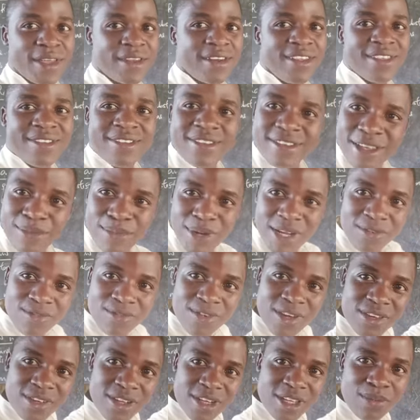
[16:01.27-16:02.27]
This is a
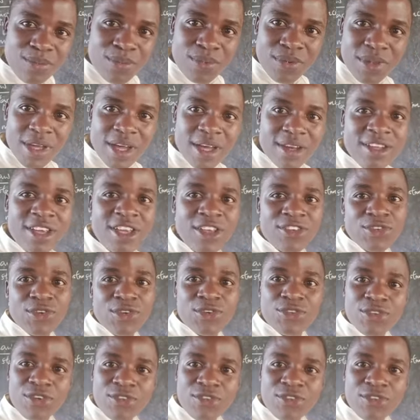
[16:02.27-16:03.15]
manufacturing plan, source